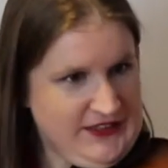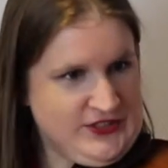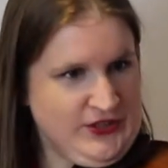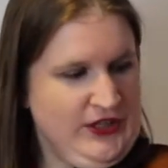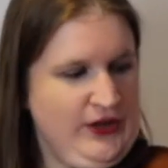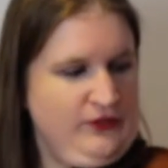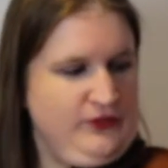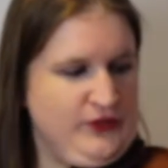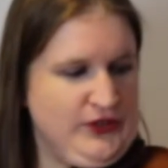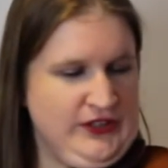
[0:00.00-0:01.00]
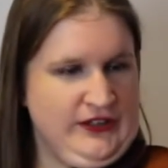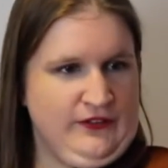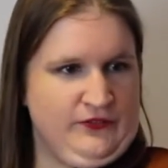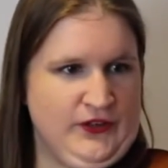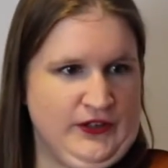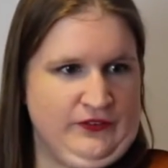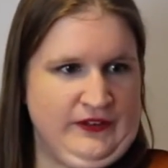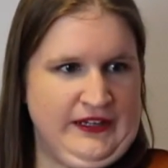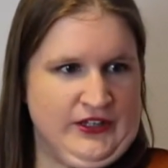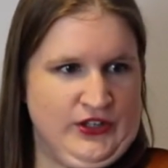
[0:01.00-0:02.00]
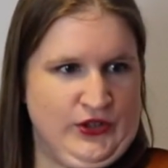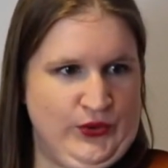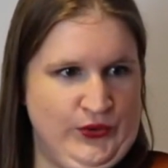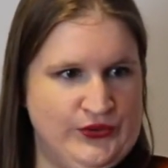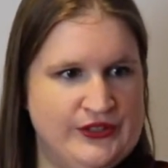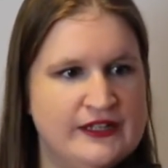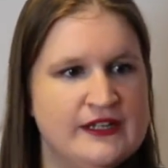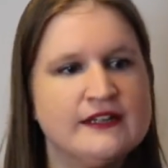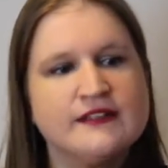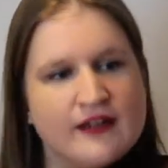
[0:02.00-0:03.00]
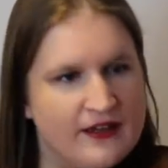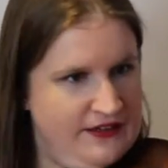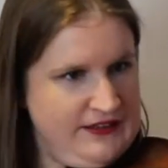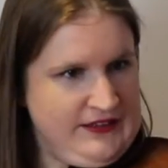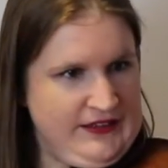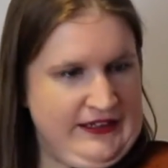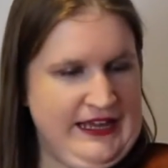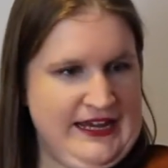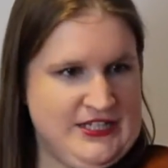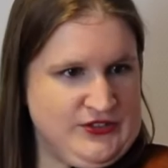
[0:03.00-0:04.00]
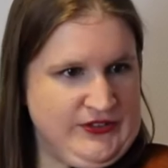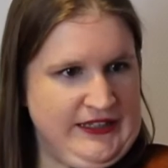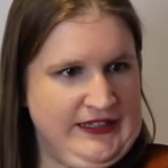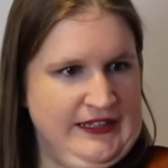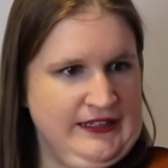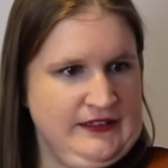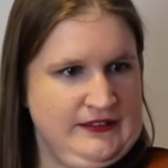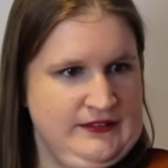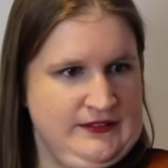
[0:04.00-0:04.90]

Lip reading: So go for a fourth finger on the A string here.